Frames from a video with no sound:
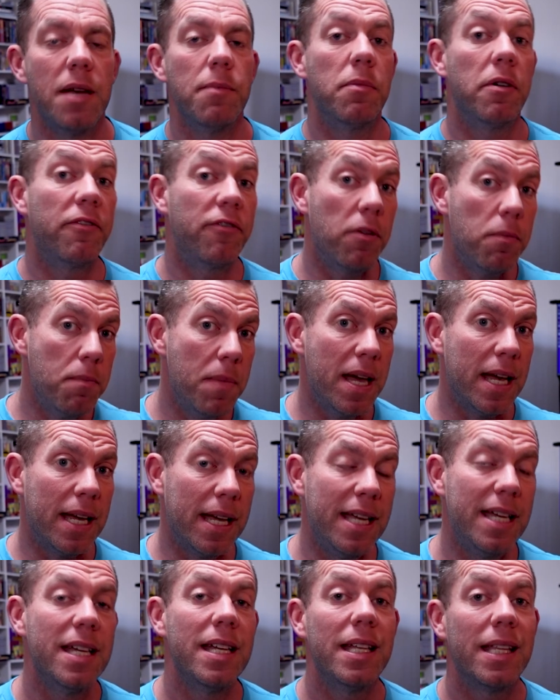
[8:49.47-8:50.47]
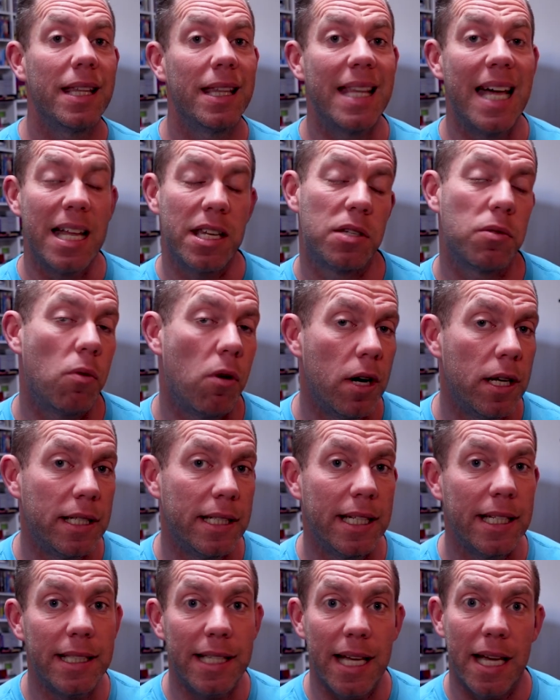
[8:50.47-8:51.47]
But for me, that's what I
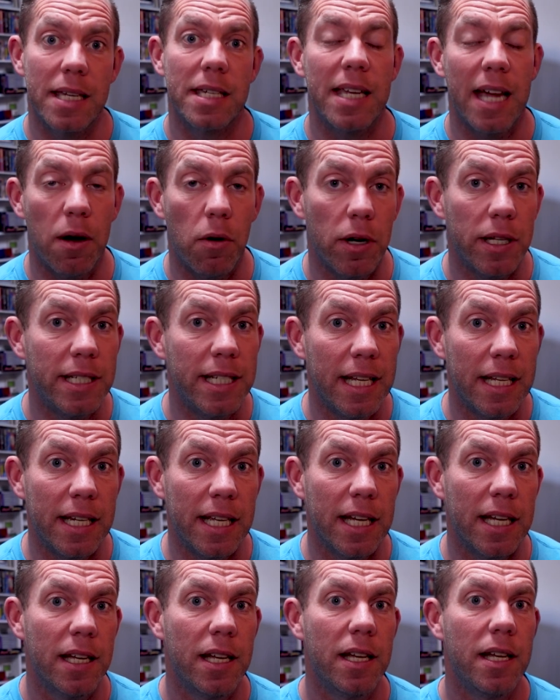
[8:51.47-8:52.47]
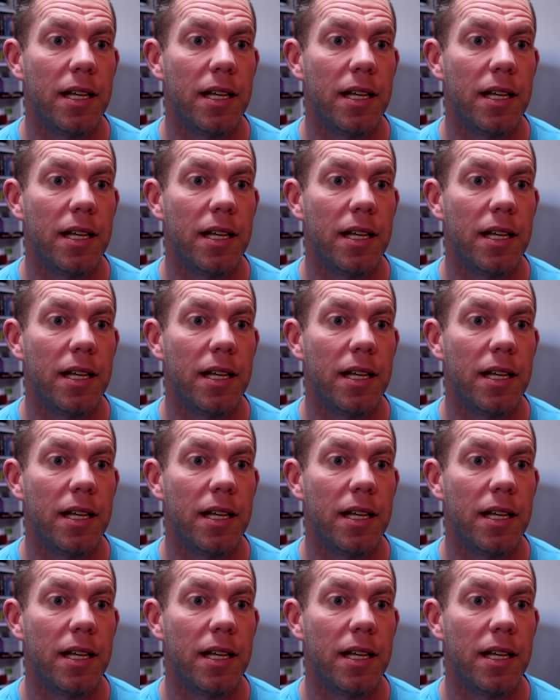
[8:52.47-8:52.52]
did, that's how I did it.